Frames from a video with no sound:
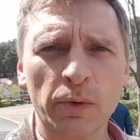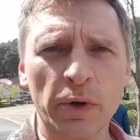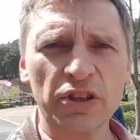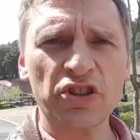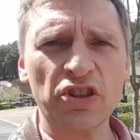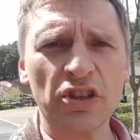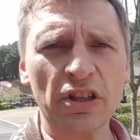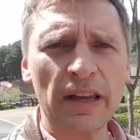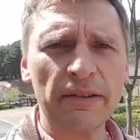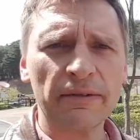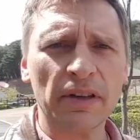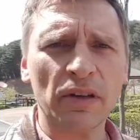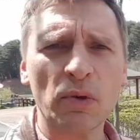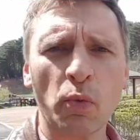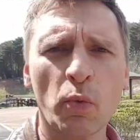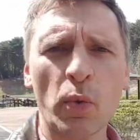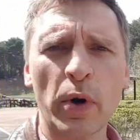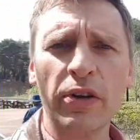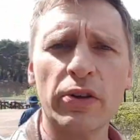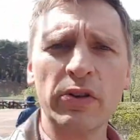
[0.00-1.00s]
Question 11,
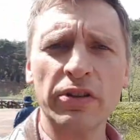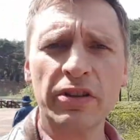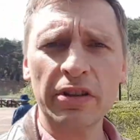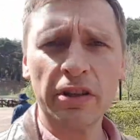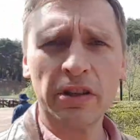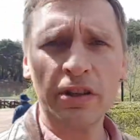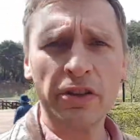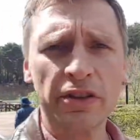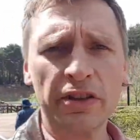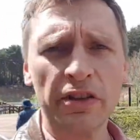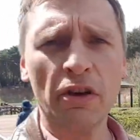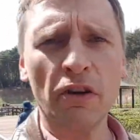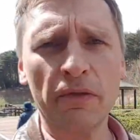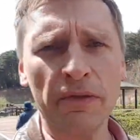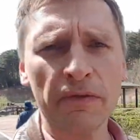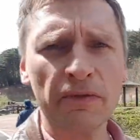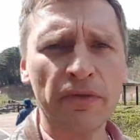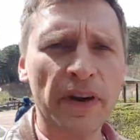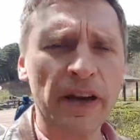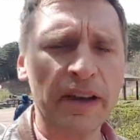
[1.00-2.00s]
where do you see yourself
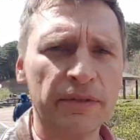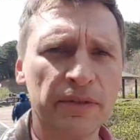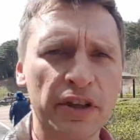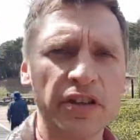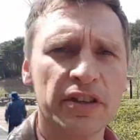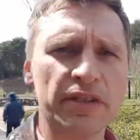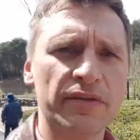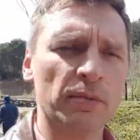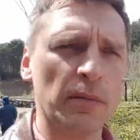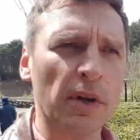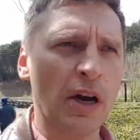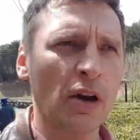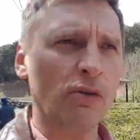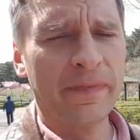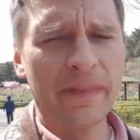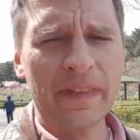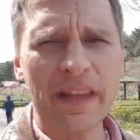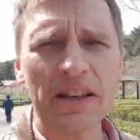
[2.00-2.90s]
in 5 years from now?